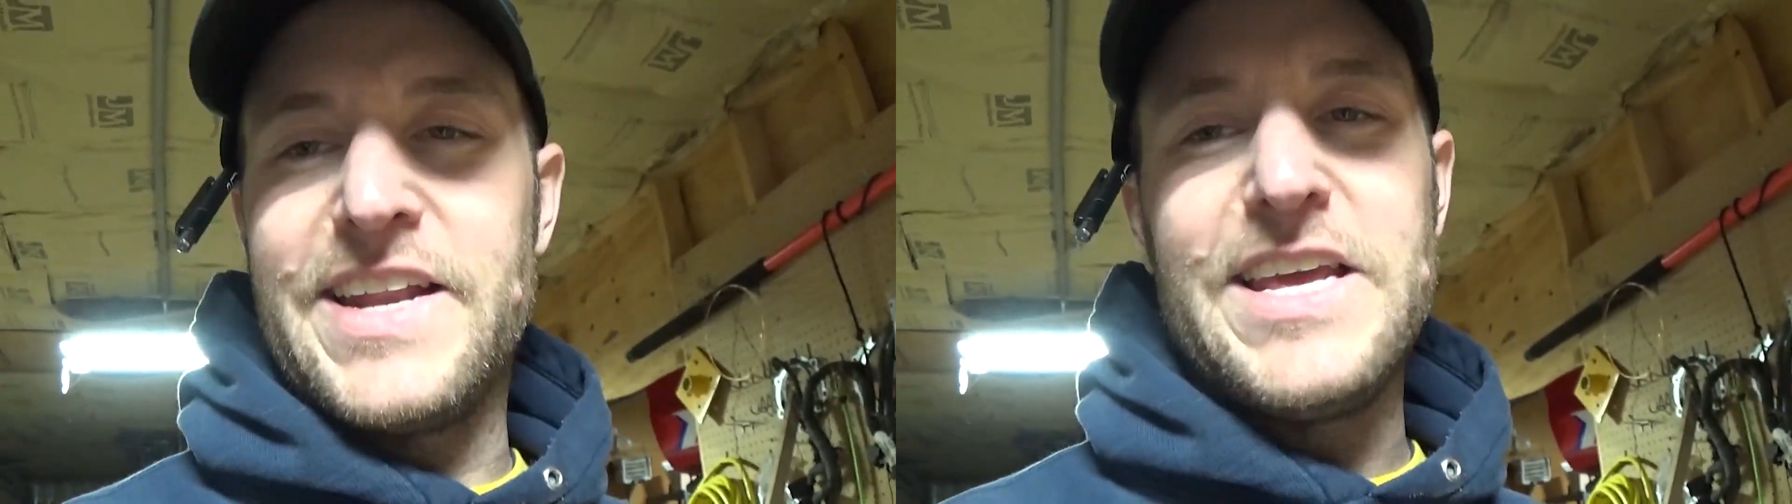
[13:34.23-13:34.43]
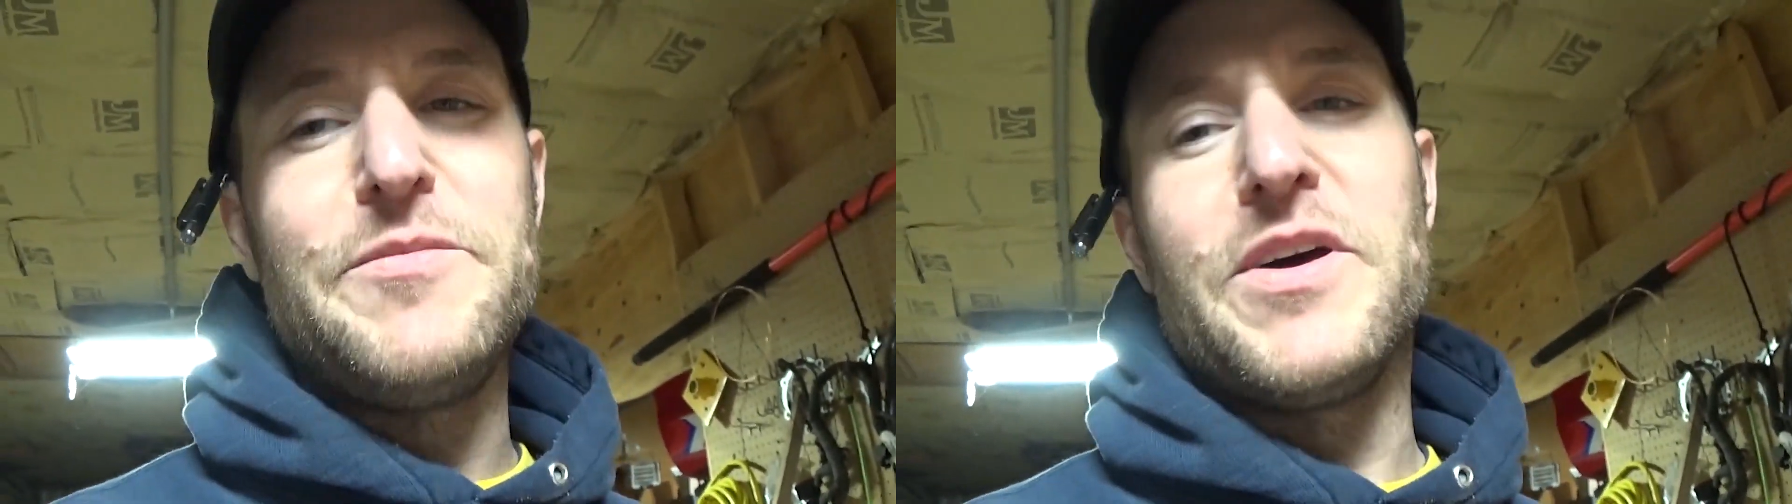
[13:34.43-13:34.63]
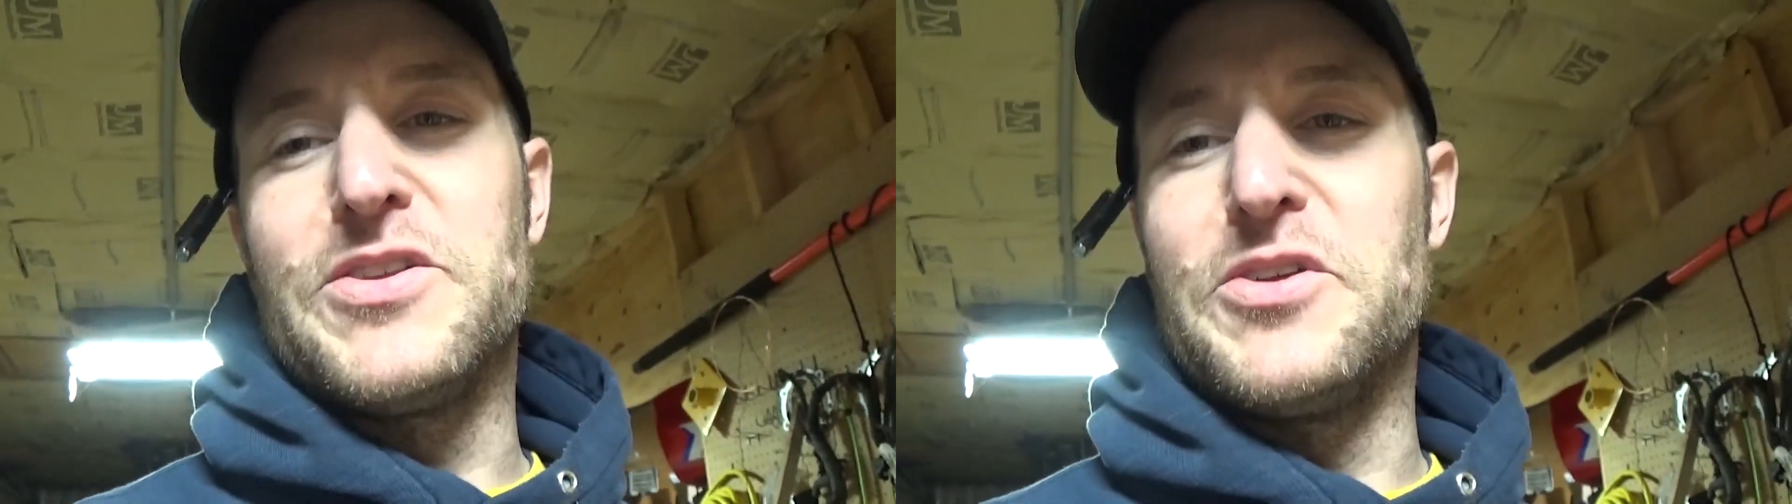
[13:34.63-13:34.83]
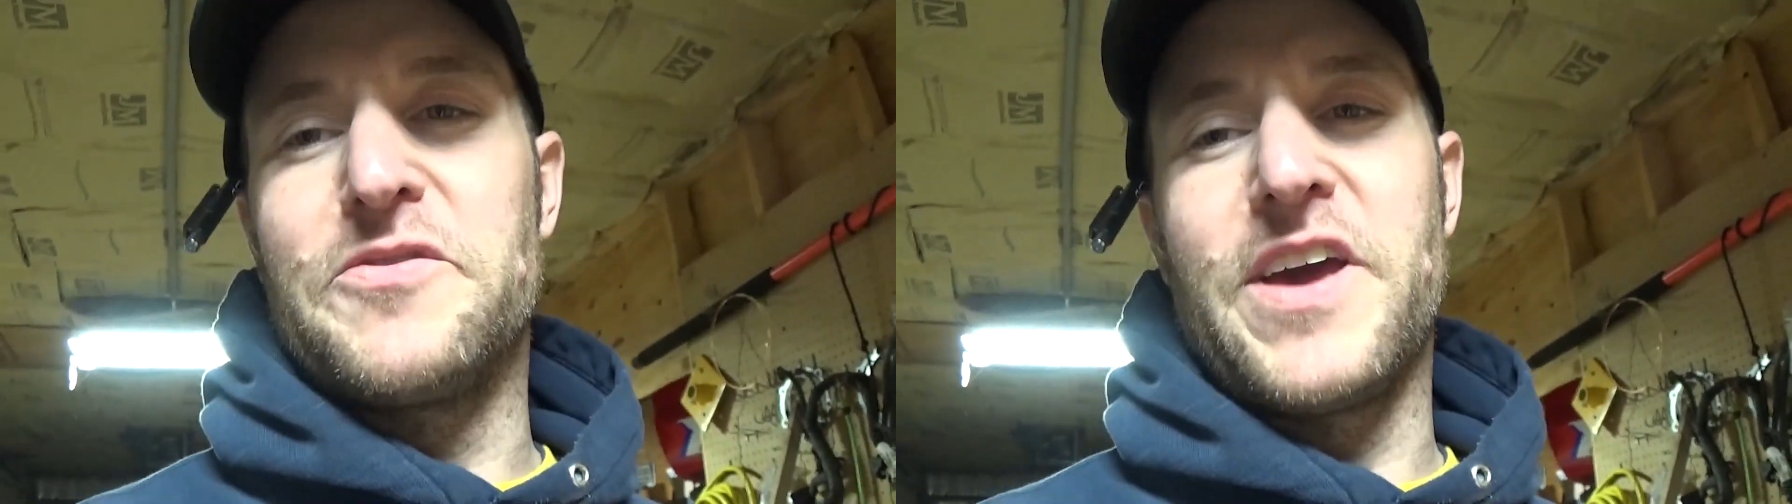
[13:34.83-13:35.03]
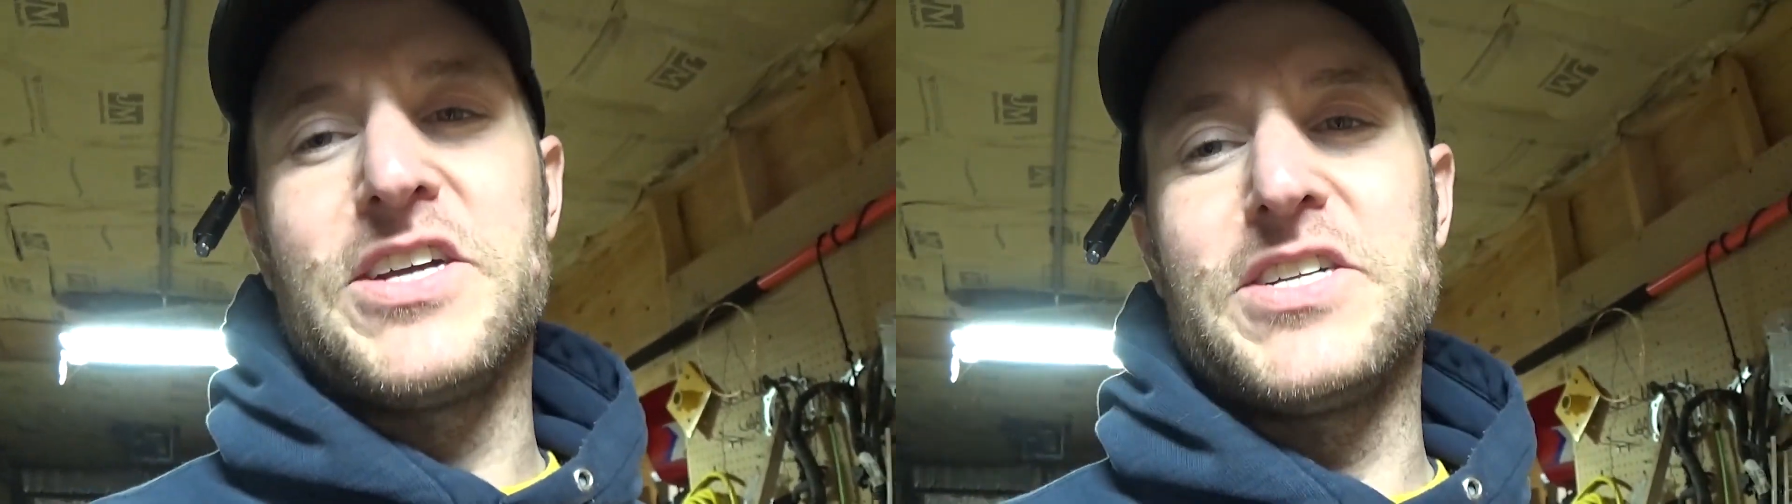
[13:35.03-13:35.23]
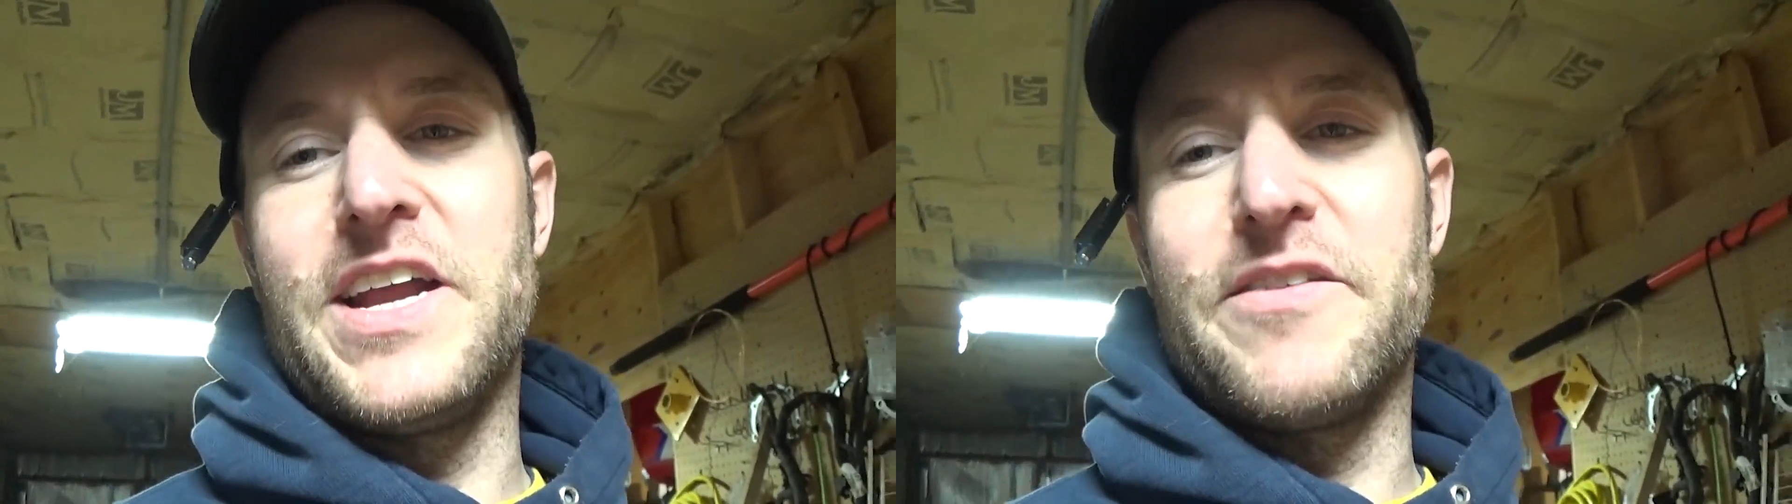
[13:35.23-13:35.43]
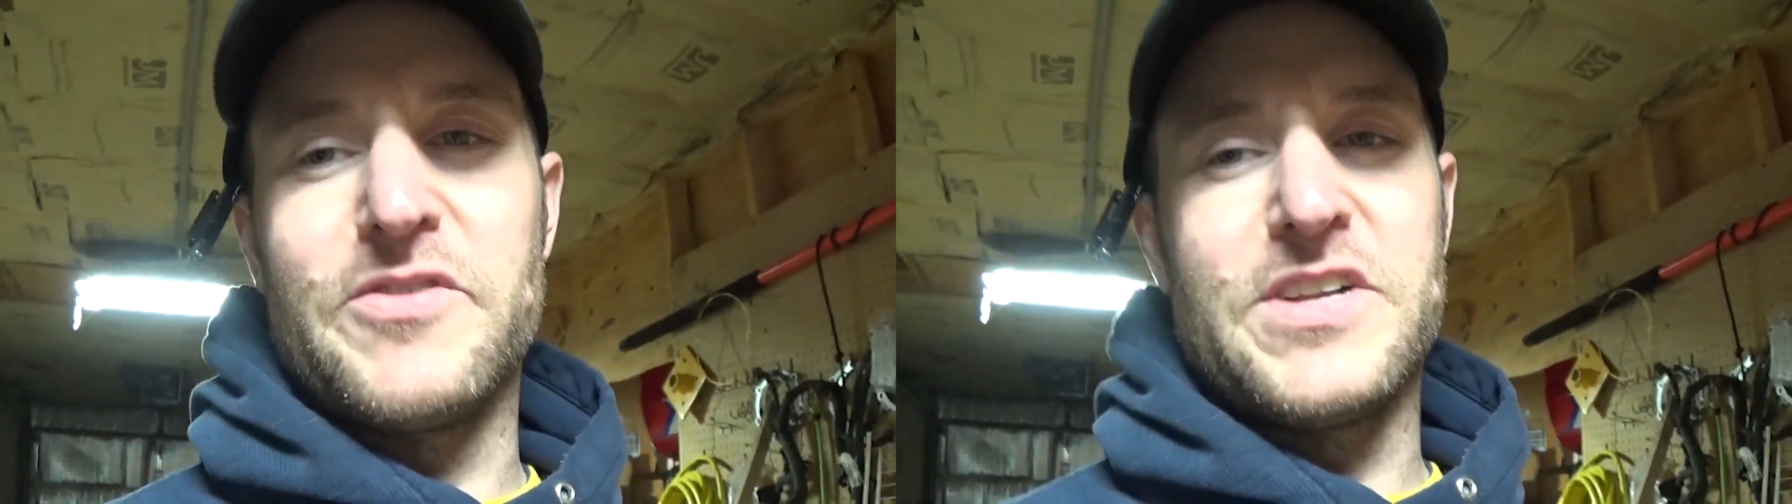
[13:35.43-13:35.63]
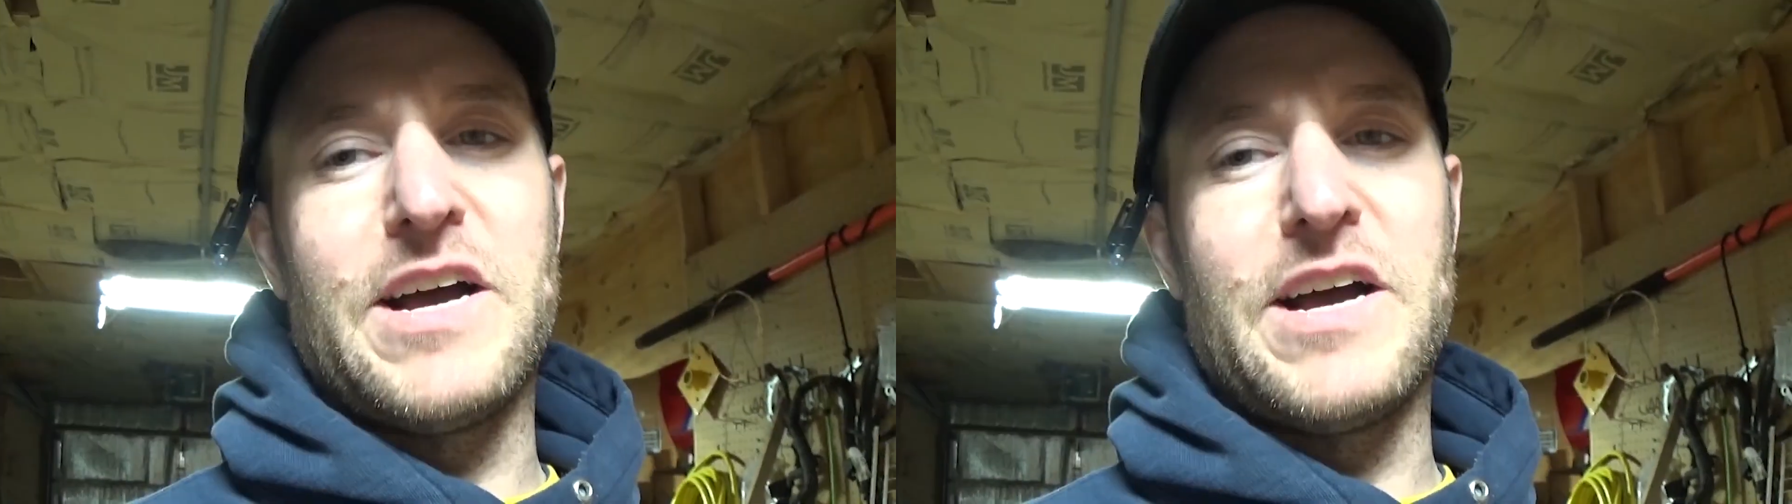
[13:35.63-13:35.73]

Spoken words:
email notification every